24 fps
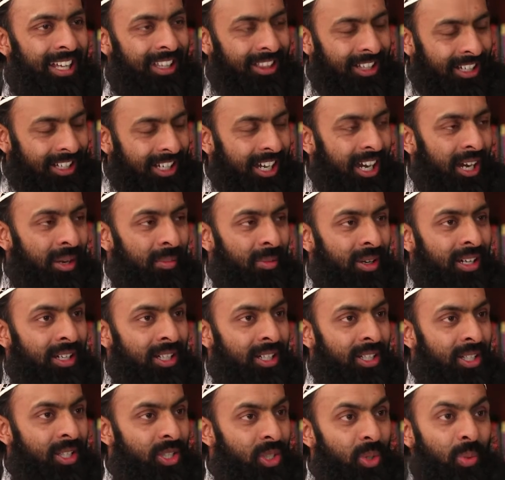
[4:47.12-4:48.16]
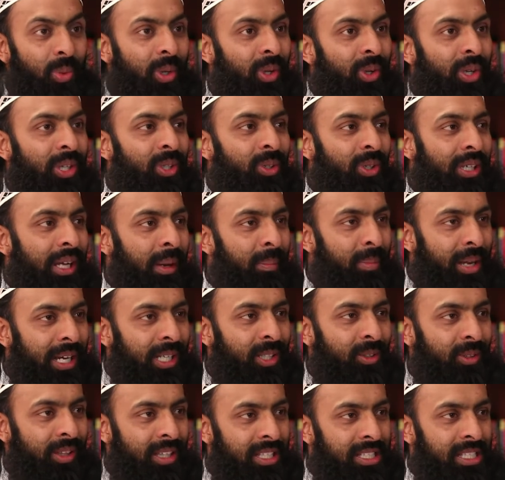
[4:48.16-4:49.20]
the Kaaba. So we're going to come
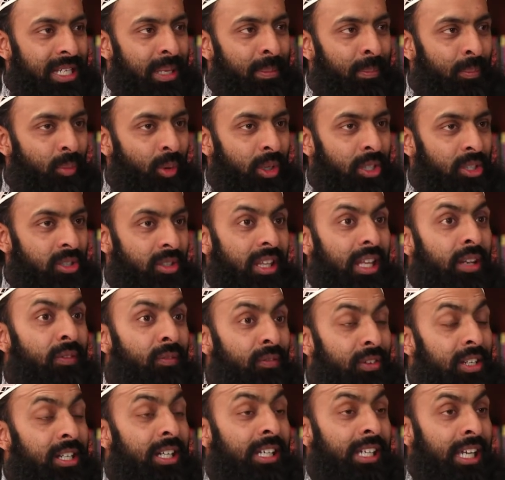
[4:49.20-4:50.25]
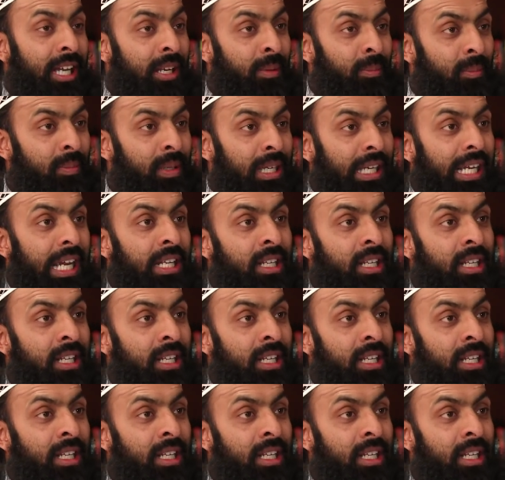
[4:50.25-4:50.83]
back to the same point. So that fear can be